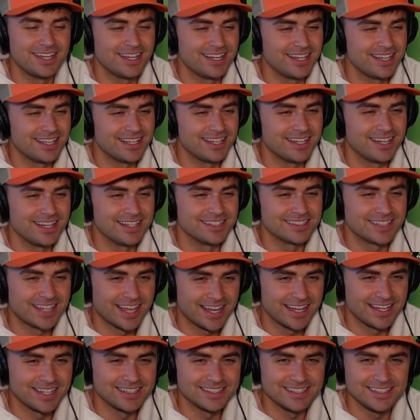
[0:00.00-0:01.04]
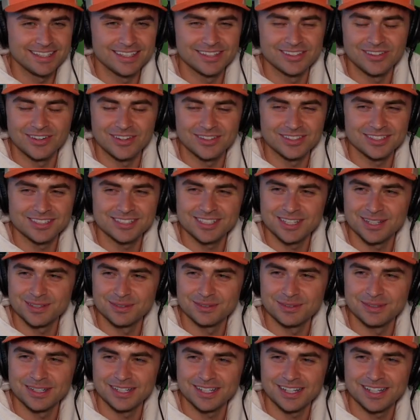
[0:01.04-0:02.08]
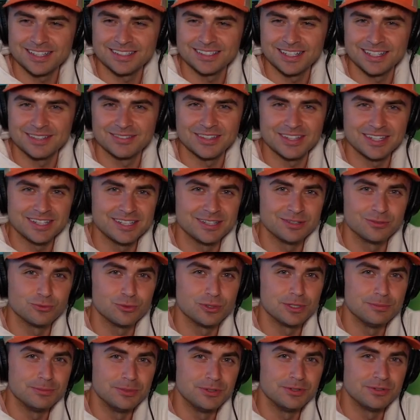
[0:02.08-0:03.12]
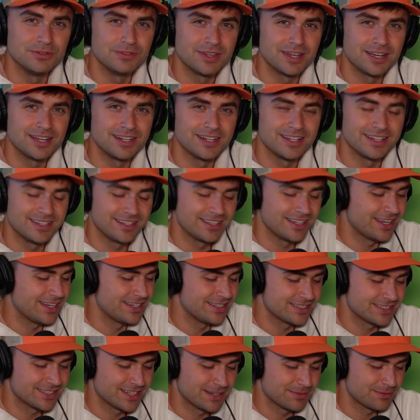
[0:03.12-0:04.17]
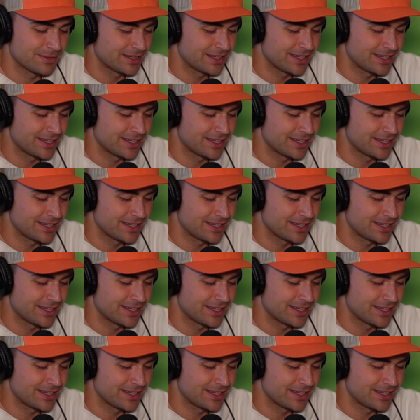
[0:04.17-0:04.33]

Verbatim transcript: and, and candy and all this stuff. I'm like, God damn, they need to remove that ASAP.